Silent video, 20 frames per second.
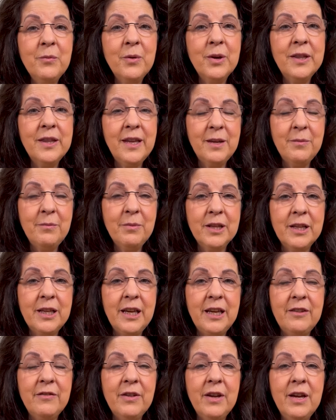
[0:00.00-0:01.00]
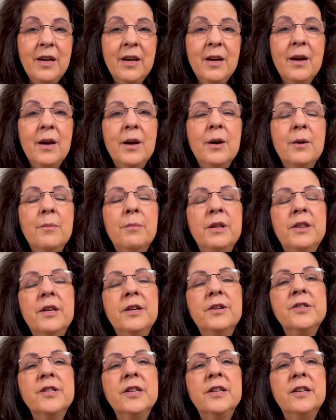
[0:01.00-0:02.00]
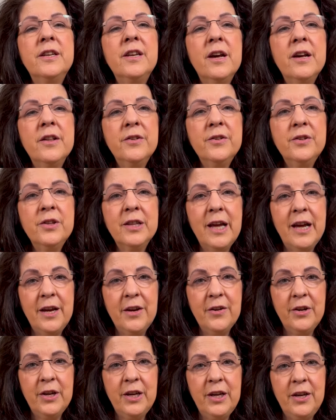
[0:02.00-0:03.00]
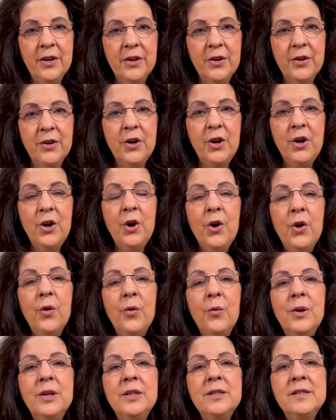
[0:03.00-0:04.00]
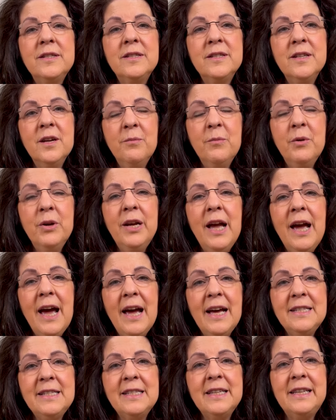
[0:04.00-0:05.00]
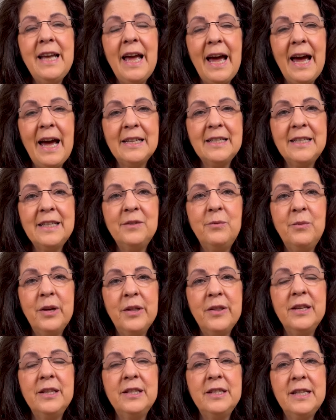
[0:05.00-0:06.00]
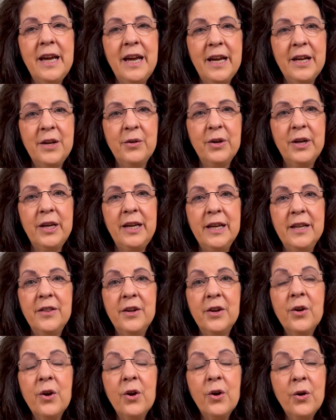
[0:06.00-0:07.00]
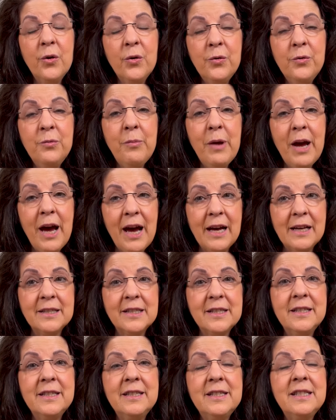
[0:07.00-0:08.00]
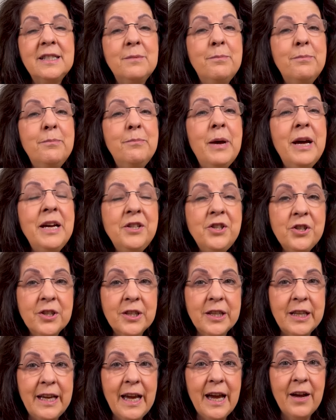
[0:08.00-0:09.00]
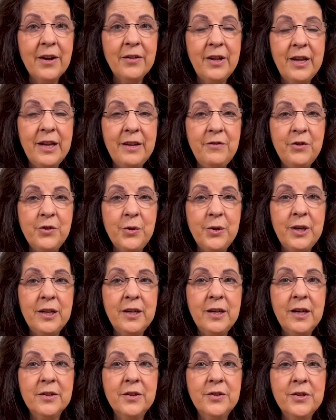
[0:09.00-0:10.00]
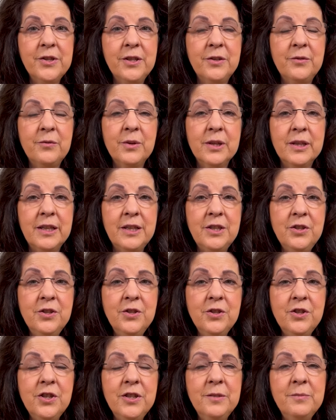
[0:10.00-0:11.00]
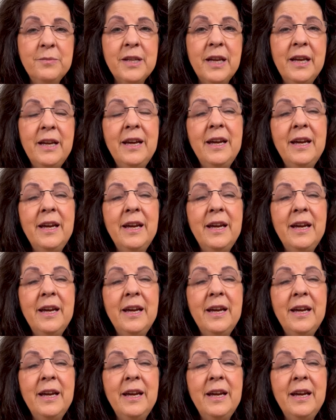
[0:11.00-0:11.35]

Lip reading: what they believe. But there's another layer here. When someone hasn't acted with integrity in their own past, especially how they've treated others in relationships,